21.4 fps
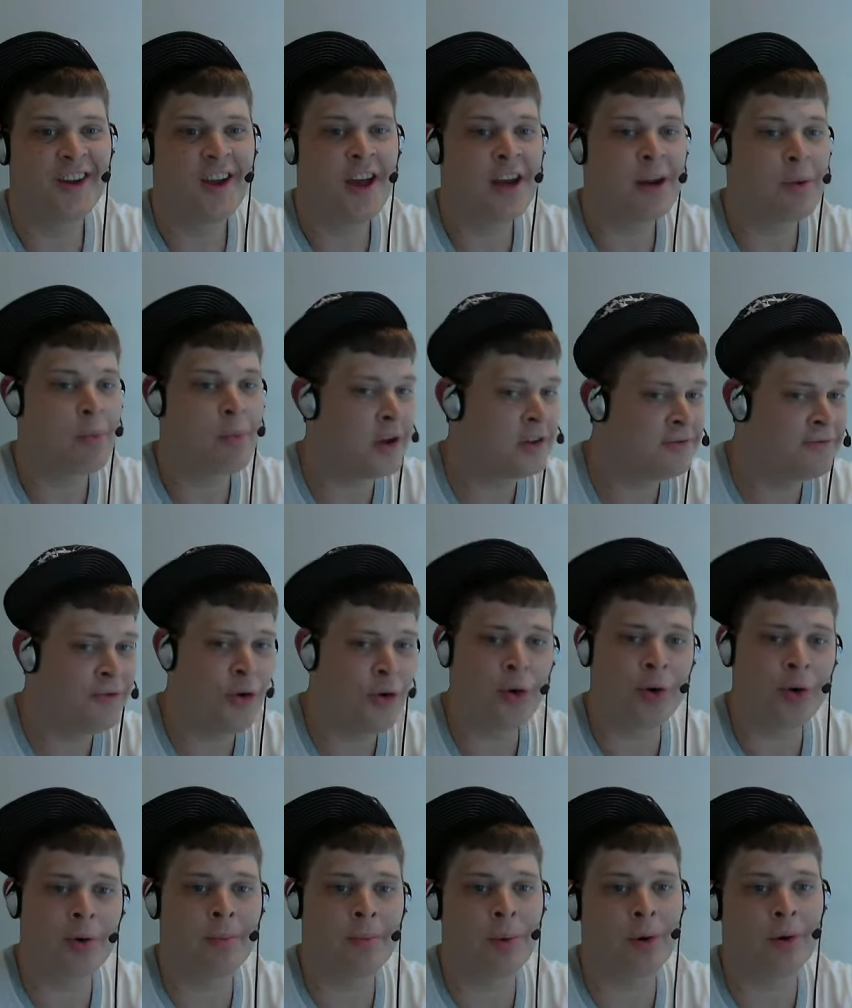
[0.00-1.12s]
and he was
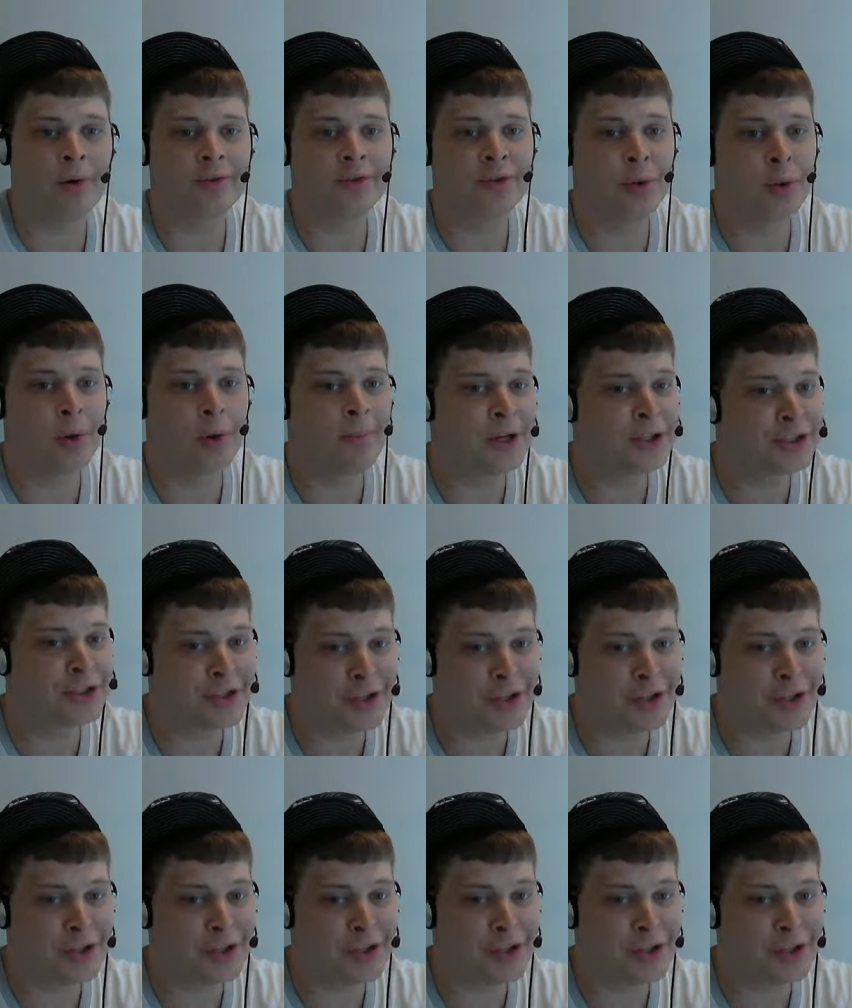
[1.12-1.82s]
vulnerable to a much